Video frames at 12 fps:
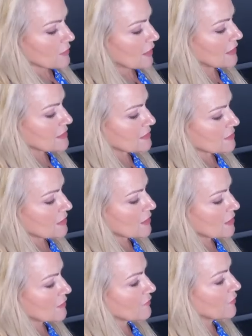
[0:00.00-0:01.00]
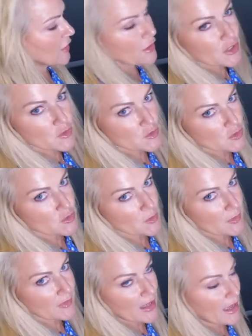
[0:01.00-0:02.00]
it's very used to
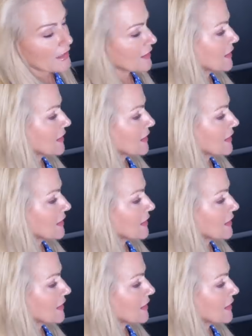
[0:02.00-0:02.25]
doing that.